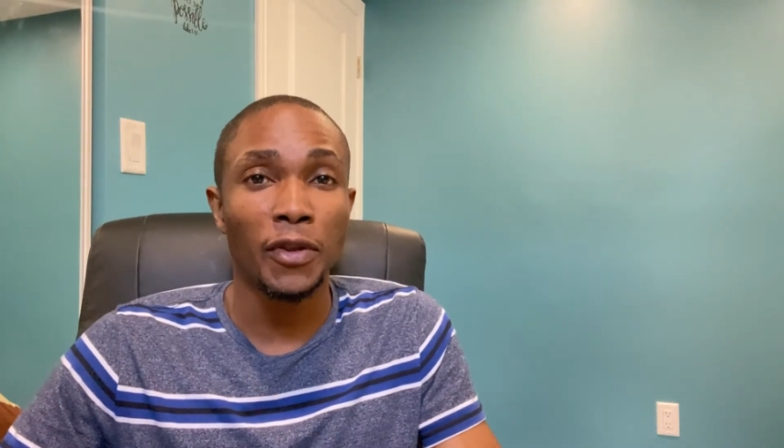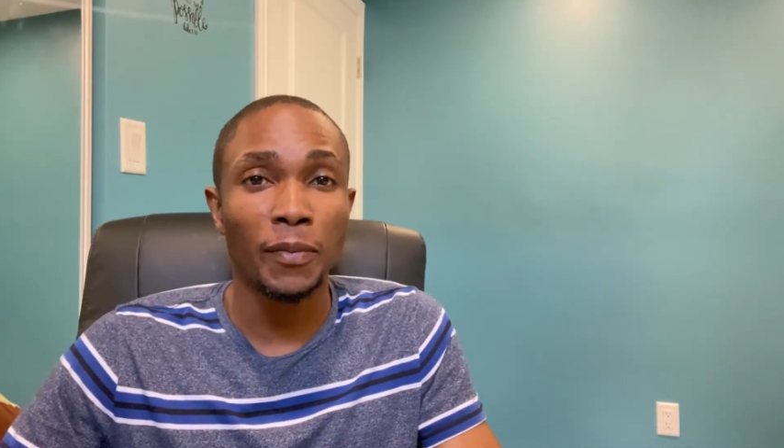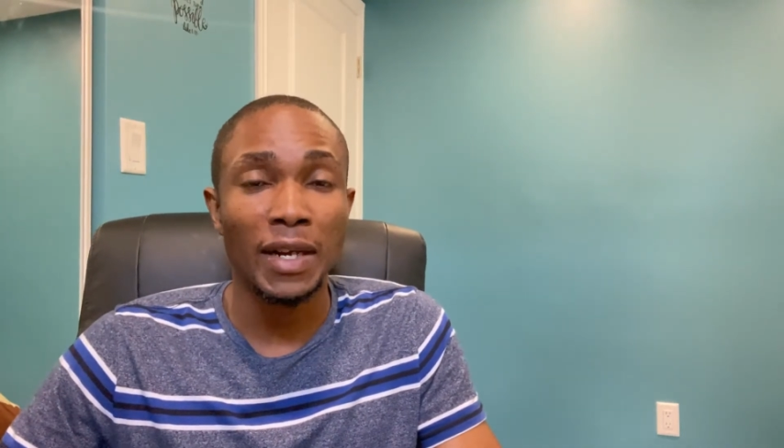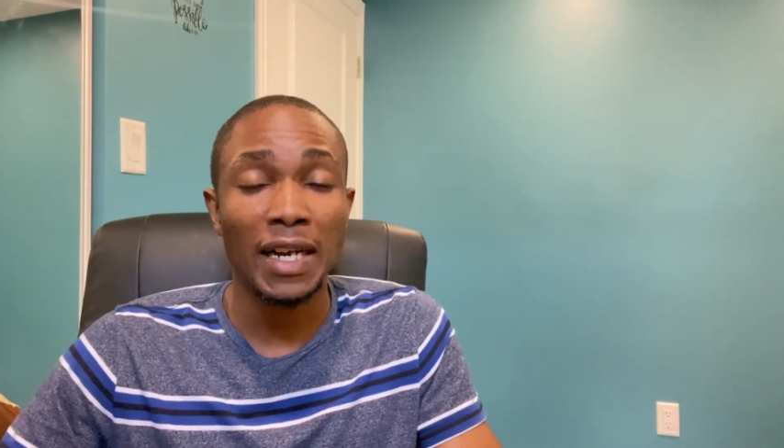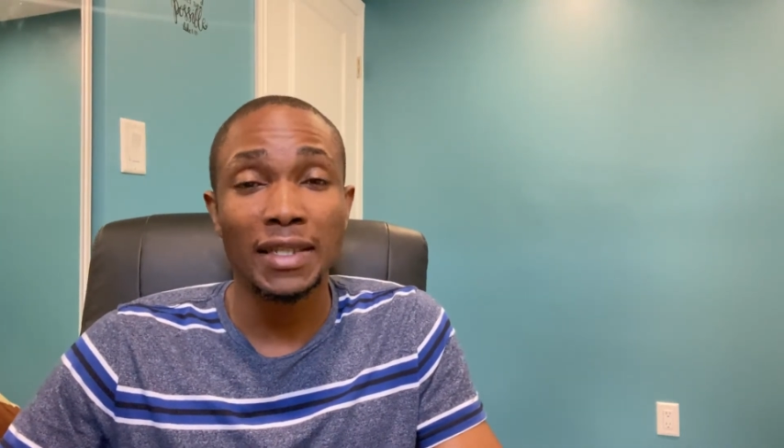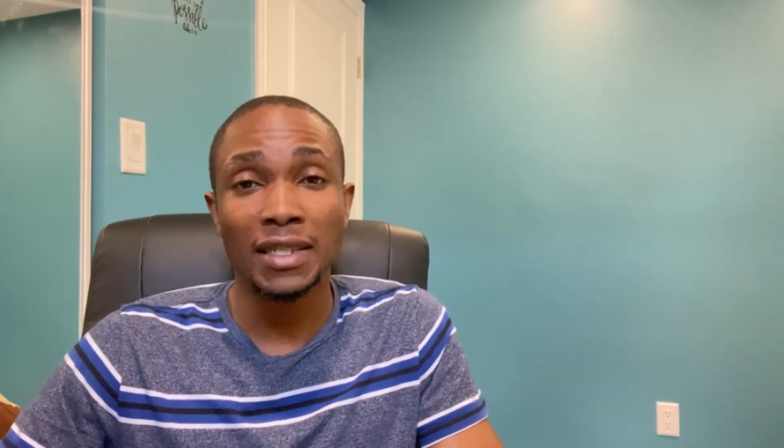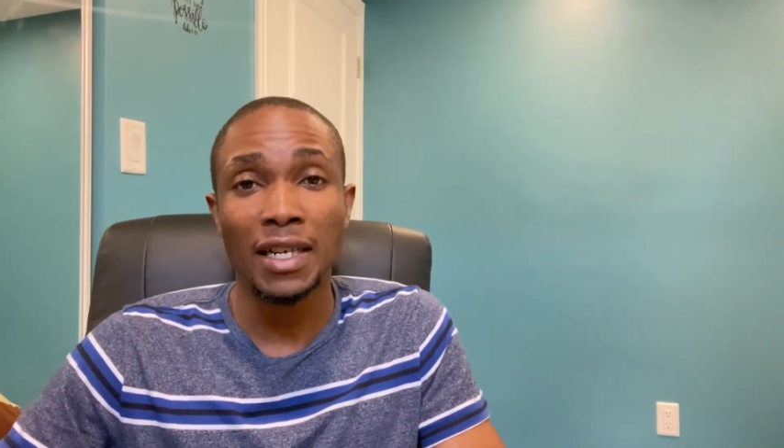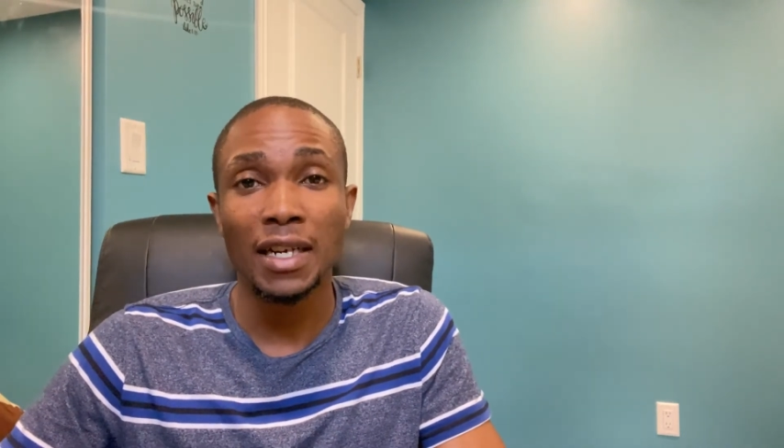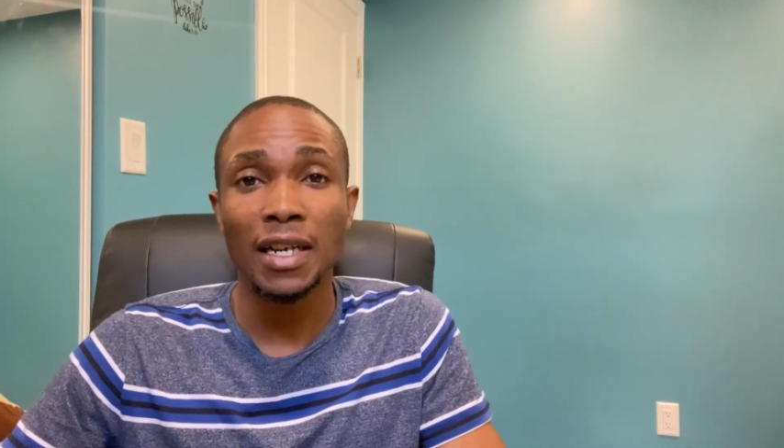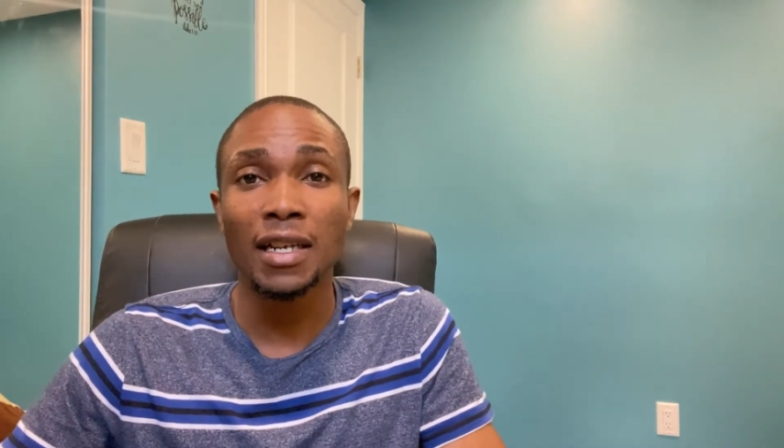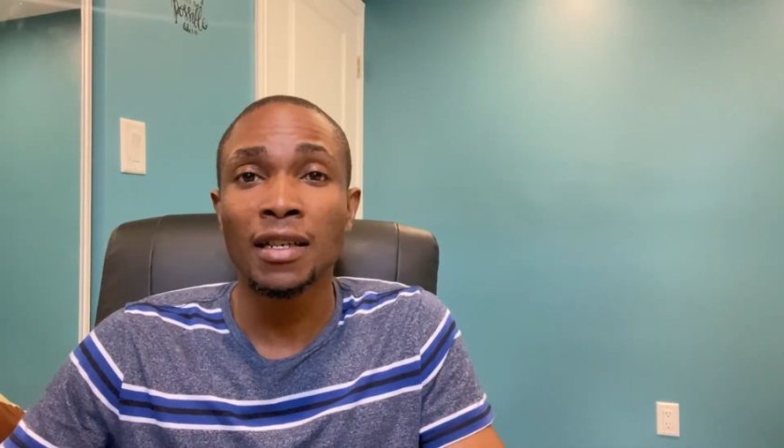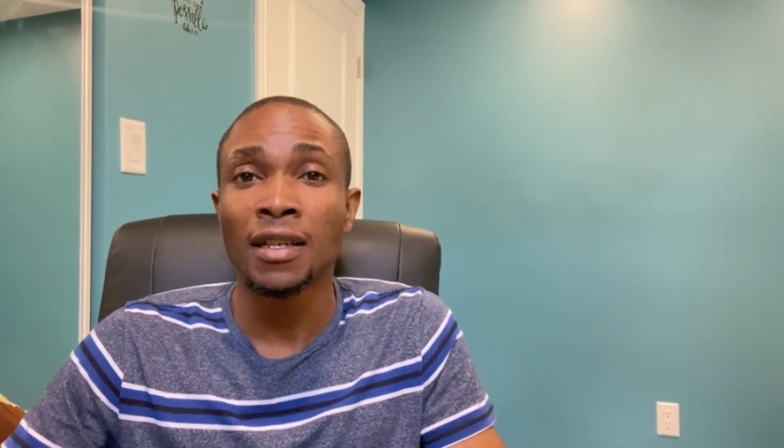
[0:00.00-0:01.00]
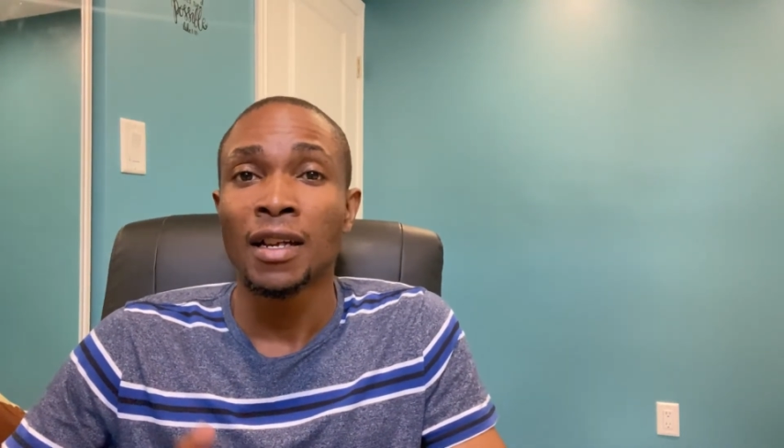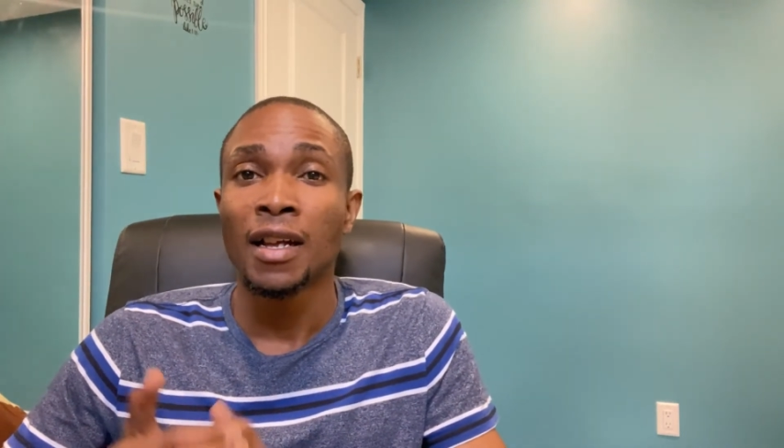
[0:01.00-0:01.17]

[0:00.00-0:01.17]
to my channel.